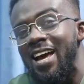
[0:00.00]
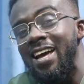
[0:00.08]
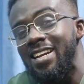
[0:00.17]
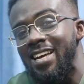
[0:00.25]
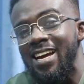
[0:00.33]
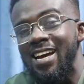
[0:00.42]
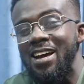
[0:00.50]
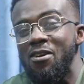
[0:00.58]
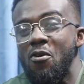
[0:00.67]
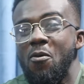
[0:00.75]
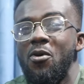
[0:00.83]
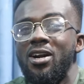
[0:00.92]
And
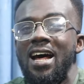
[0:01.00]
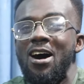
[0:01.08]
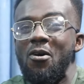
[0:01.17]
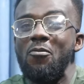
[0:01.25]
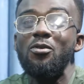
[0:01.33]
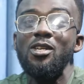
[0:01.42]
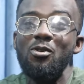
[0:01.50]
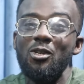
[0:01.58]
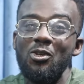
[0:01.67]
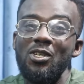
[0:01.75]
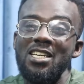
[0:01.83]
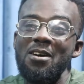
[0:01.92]
in common now, I'm going to
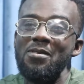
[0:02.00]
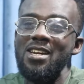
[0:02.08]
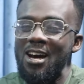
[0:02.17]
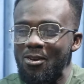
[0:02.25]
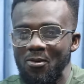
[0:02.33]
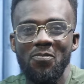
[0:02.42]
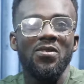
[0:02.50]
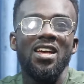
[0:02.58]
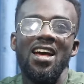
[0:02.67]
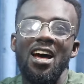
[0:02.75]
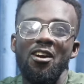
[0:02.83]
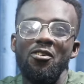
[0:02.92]
do social media. No,
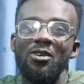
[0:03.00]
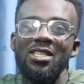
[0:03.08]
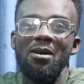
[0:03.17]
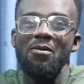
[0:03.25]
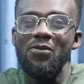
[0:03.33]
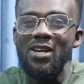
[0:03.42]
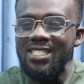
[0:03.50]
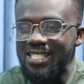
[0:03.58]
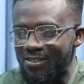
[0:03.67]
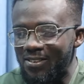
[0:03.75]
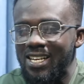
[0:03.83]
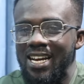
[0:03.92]
I do Sammy Flex
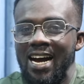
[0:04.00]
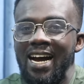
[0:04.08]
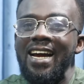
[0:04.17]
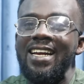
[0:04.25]
TV there.